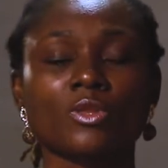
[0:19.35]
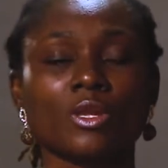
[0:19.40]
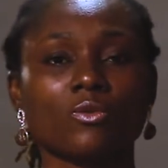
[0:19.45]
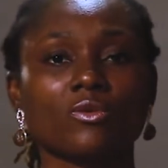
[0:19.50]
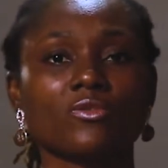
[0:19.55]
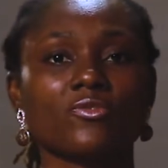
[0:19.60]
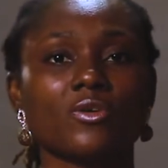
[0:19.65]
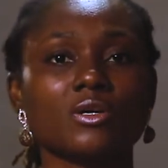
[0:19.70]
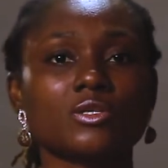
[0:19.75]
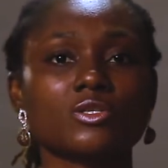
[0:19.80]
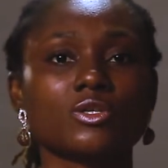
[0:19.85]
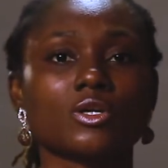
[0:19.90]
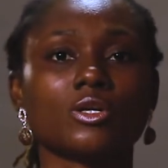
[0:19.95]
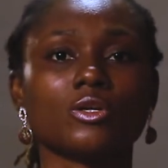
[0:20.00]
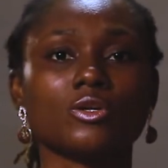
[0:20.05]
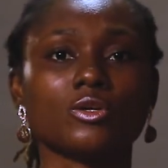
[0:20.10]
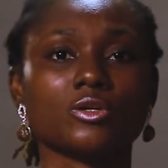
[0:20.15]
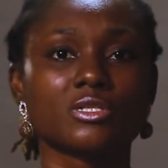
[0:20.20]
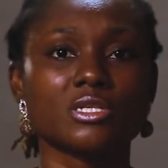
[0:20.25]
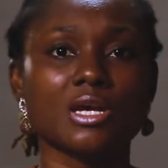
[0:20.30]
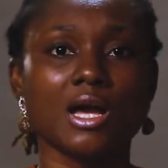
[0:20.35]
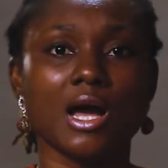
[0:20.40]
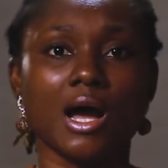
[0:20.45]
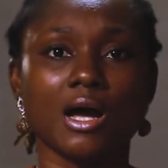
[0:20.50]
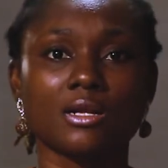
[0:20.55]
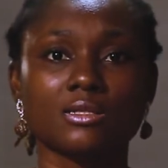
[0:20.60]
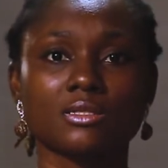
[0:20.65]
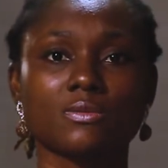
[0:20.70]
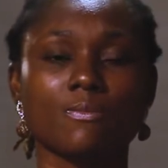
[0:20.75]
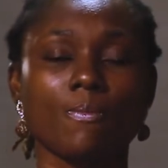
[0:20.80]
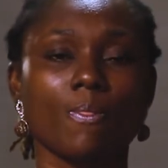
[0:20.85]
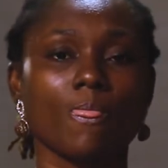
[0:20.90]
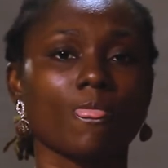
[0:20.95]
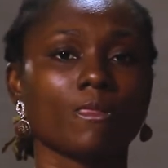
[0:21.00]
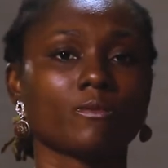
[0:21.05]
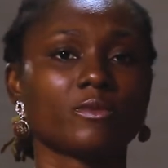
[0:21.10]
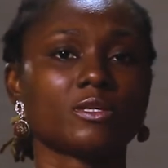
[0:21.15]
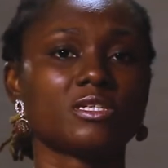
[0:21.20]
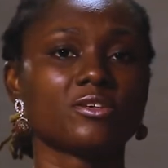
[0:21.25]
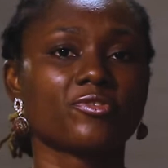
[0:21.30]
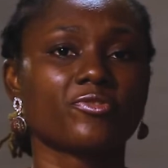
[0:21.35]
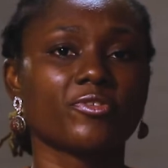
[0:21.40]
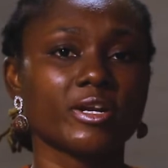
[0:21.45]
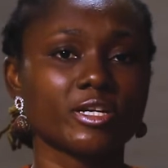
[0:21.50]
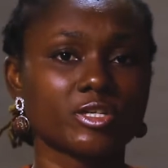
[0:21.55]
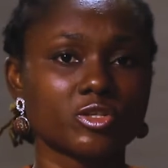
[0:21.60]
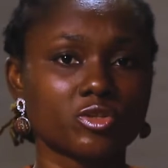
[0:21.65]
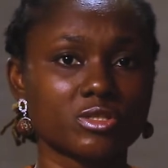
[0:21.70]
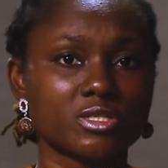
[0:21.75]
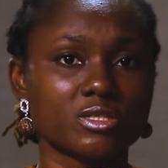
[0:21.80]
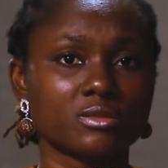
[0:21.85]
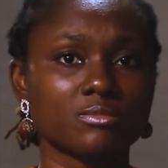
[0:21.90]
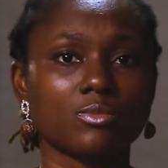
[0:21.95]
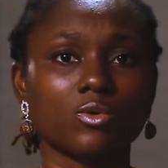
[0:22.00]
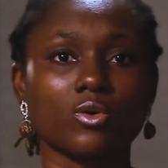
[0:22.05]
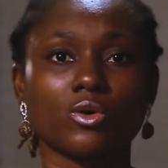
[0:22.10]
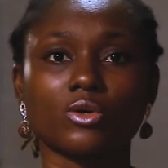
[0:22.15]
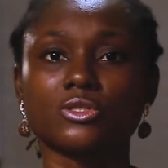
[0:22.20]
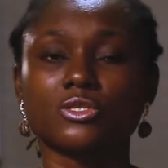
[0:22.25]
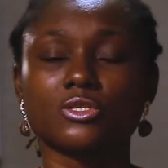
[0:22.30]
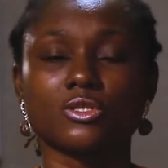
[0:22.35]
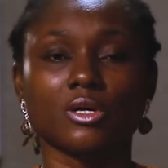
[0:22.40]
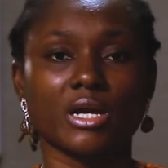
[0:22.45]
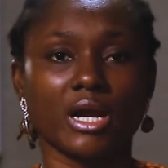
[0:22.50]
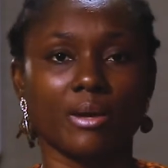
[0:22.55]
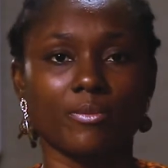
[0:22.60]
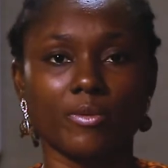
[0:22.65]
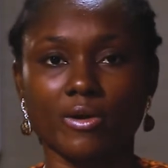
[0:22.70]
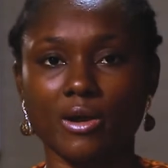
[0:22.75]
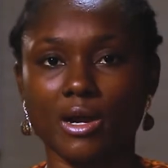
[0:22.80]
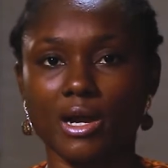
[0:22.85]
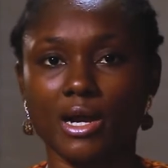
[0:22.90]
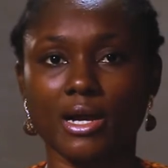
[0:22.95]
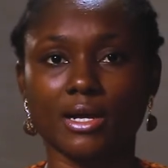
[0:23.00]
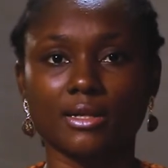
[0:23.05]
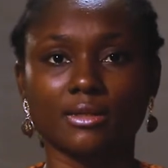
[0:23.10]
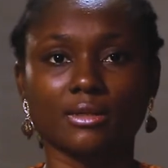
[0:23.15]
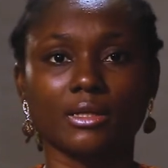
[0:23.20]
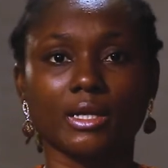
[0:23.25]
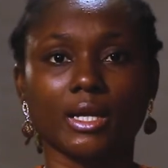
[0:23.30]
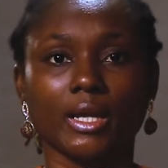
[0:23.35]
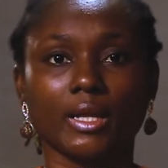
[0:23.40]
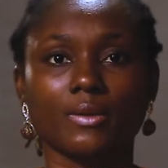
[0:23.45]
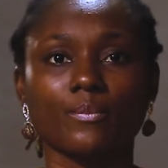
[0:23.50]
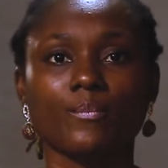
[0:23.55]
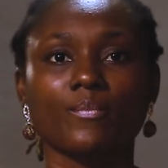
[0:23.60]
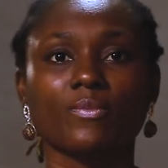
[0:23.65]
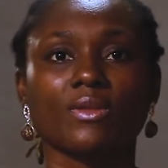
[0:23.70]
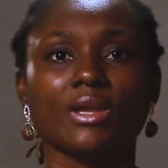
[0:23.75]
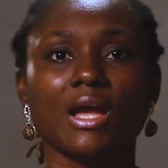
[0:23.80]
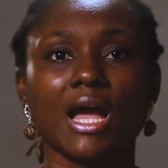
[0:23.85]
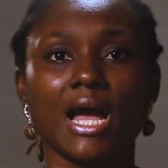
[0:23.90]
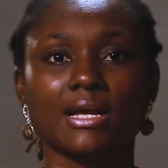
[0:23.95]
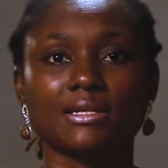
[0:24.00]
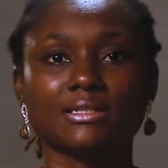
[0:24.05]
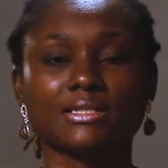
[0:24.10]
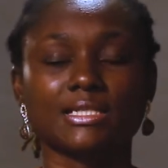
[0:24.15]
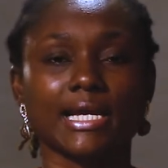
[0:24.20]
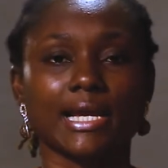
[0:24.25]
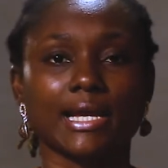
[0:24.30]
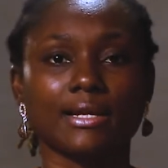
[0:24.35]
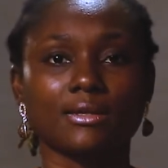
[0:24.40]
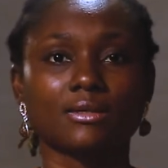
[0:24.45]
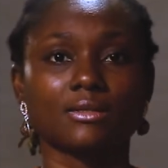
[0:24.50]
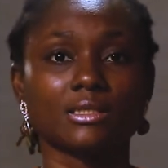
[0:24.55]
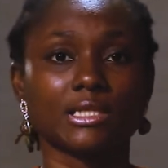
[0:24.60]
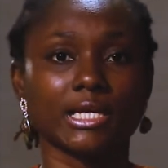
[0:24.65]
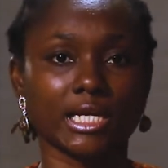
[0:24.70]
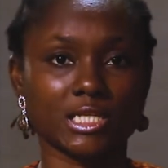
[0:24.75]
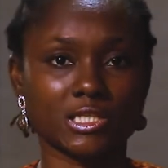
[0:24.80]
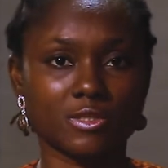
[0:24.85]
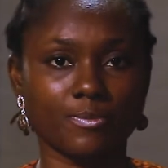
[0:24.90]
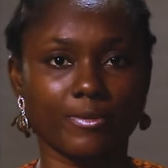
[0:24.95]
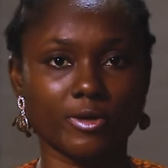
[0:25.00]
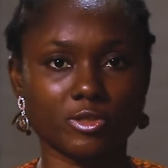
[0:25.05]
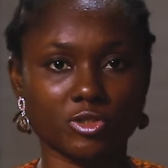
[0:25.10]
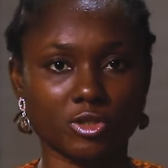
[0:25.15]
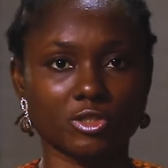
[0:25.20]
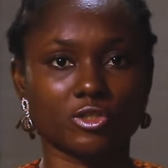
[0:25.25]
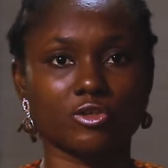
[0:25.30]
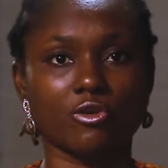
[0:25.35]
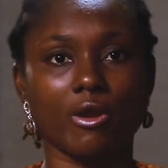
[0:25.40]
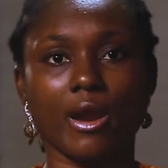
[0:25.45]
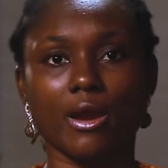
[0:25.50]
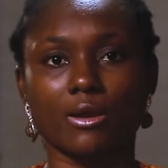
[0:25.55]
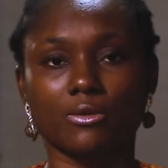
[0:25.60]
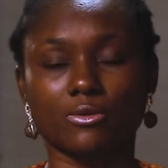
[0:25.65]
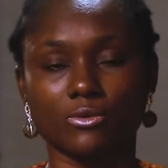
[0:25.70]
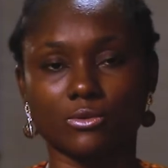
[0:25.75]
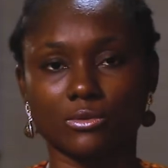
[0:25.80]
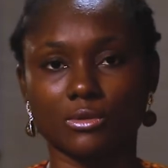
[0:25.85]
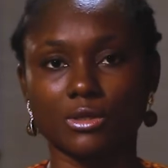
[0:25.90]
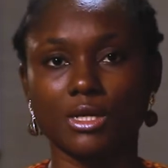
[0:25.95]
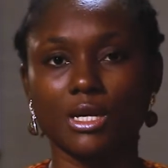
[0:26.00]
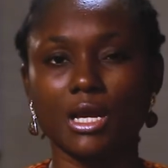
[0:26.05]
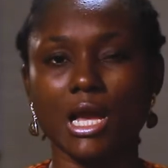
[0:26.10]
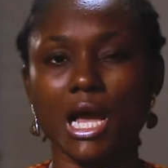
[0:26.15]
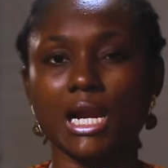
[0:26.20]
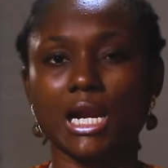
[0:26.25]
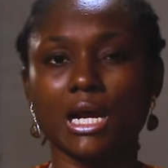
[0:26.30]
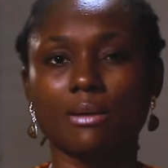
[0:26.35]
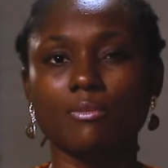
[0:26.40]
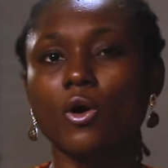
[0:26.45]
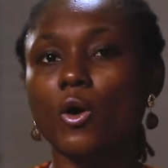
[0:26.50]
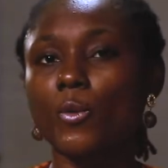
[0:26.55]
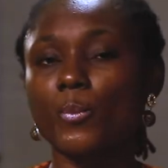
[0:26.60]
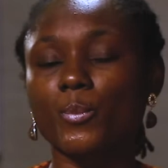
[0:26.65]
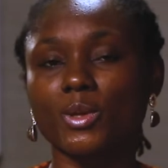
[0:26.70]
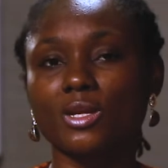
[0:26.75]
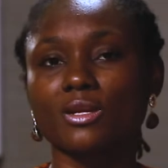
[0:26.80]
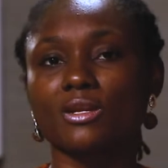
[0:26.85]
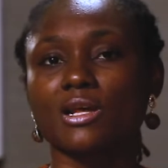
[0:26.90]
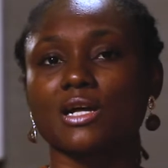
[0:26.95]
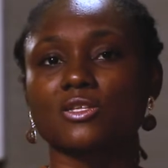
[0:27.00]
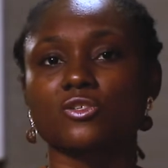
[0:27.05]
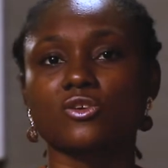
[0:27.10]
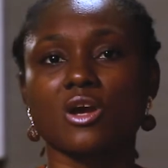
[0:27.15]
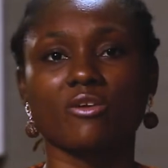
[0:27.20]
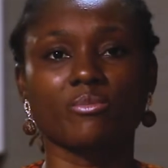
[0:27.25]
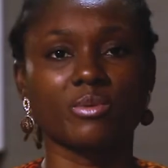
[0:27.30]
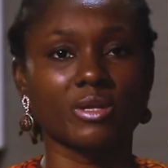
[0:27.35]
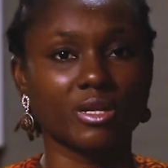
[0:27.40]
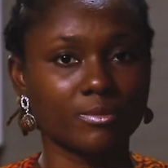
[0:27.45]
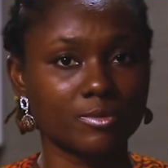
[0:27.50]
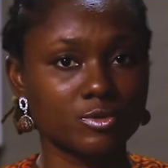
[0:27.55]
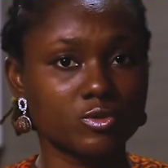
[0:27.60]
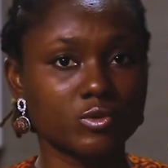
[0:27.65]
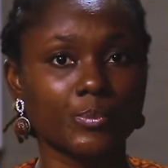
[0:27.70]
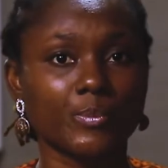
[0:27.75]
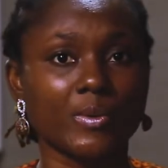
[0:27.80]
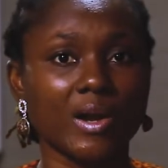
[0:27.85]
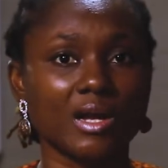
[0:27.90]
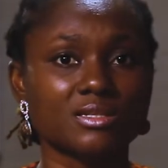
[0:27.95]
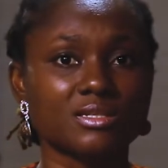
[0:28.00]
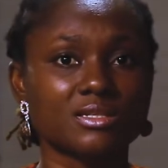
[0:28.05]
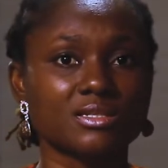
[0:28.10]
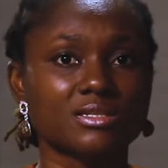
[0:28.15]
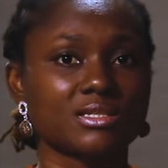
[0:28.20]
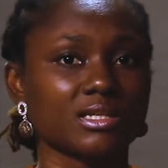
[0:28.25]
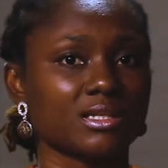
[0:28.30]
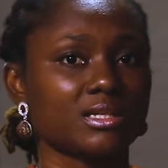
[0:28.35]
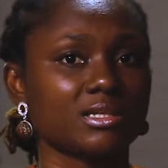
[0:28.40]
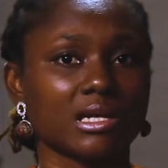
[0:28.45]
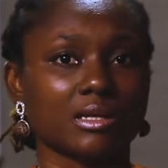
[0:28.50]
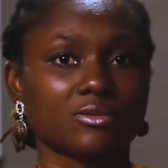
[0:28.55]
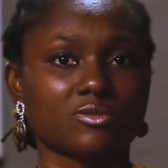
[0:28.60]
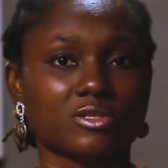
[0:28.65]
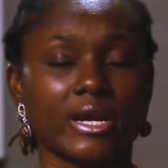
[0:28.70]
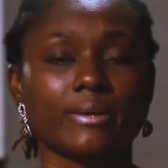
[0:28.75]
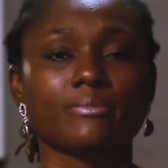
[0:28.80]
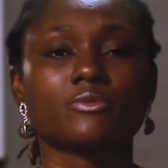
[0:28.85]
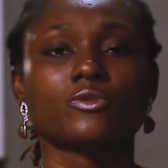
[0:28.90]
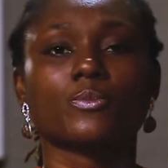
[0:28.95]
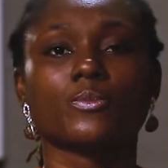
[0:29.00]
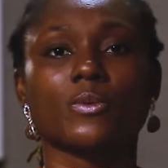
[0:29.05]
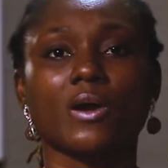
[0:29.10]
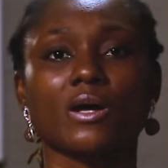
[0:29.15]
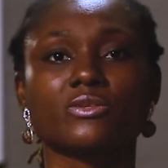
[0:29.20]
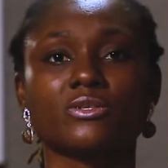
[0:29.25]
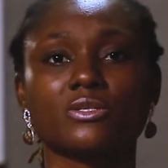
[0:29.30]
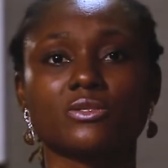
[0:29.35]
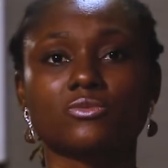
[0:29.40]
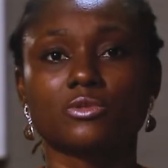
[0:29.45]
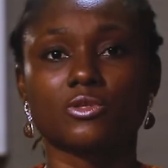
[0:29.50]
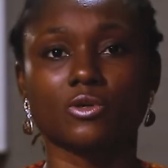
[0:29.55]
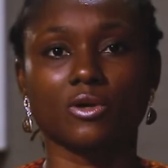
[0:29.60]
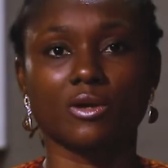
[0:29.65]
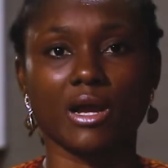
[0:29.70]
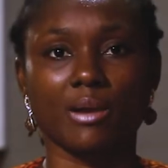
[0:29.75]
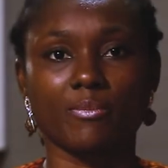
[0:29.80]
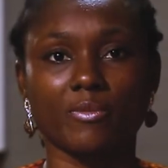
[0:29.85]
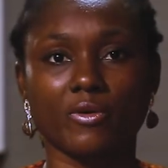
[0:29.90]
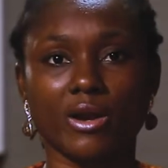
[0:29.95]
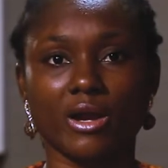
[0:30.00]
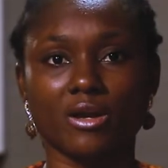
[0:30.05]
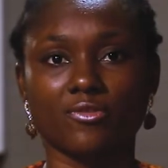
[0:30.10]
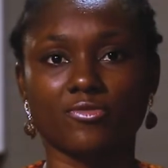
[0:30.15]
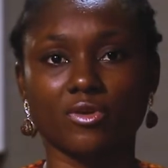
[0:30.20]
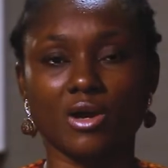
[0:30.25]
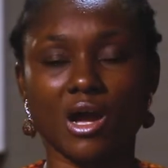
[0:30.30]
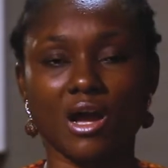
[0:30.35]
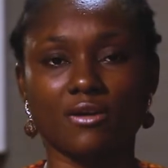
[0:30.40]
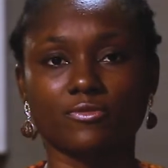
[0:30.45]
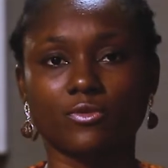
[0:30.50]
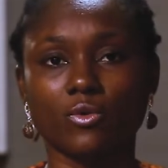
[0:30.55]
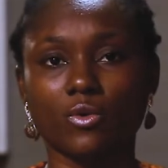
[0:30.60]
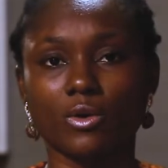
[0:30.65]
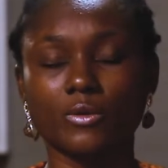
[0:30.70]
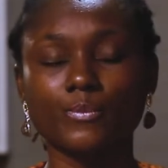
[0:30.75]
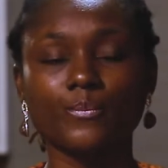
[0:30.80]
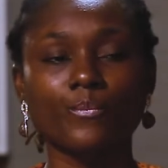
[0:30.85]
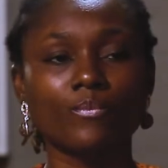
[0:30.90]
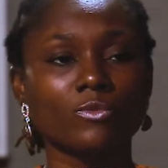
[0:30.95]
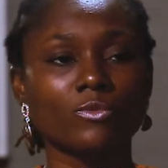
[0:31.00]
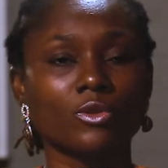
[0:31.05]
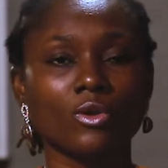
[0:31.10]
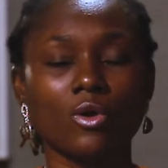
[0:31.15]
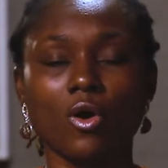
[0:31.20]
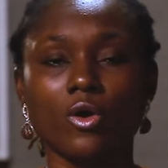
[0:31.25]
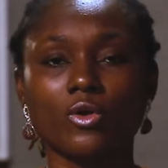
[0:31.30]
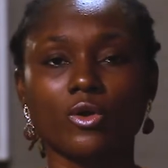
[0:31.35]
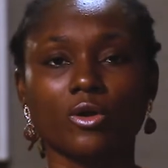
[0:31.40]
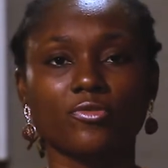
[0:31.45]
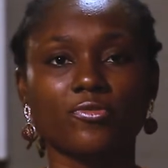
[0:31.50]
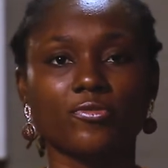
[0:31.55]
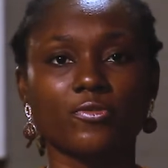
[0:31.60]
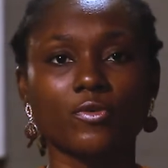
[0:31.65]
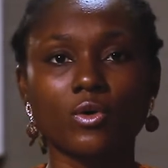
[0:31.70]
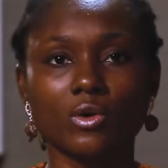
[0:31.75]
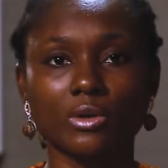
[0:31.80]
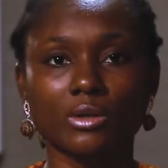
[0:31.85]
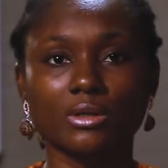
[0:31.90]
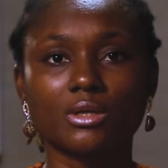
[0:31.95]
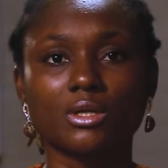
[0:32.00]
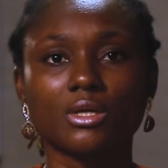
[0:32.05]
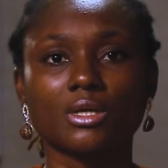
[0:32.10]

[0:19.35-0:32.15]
We've also looked at the different shooting modes, your camera handling, and then the exposure triangle. And I'm hoping that you have been able to practice, taking out time to practice with your camera if you have one, or your phone.